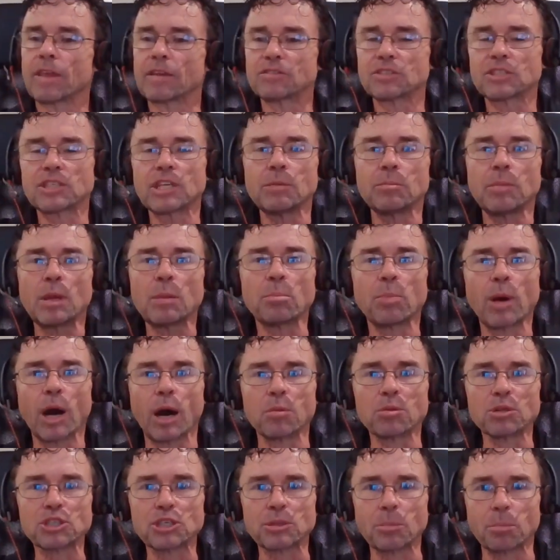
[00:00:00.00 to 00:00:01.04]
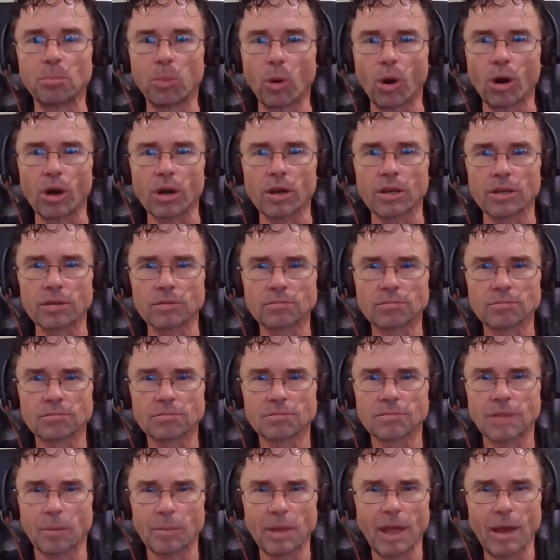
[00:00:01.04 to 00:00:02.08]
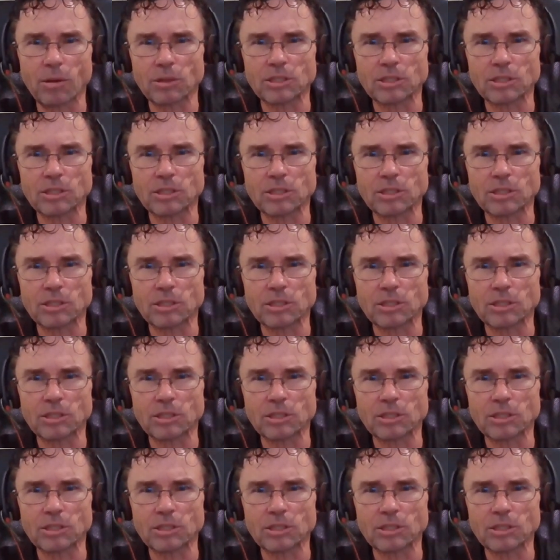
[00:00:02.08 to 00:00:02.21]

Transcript: They've seen me publish a book. I mean,